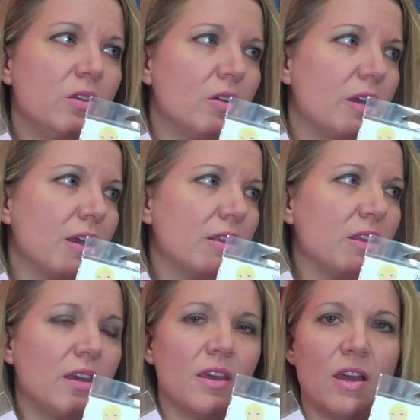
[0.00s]
You can get
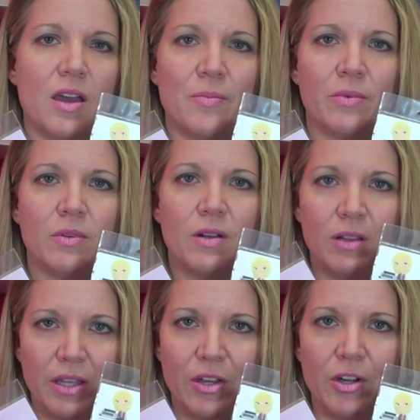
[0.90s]
the
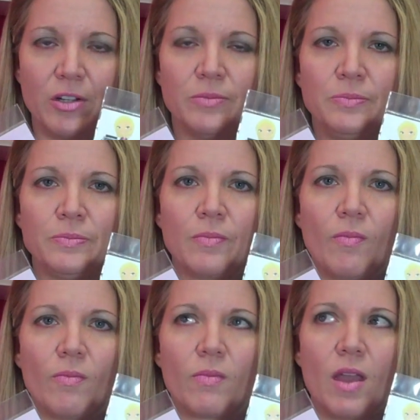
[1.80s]
clear
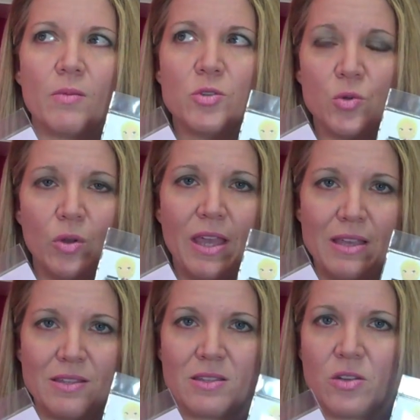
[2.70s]
jewel
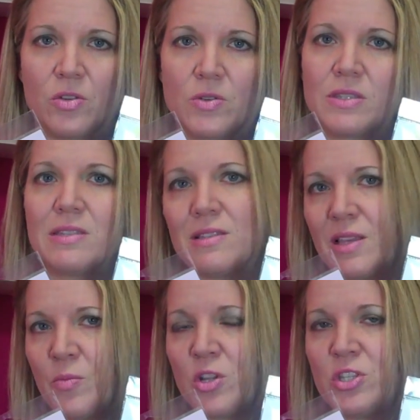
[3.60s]
cases. Don't use the
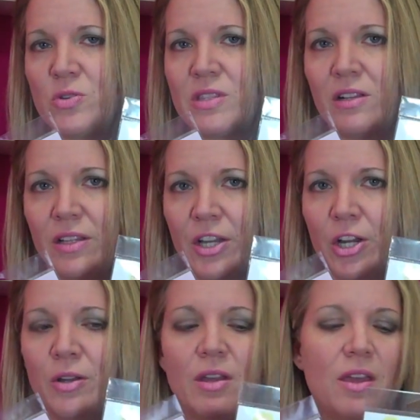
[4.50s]
slim ones, use the clear.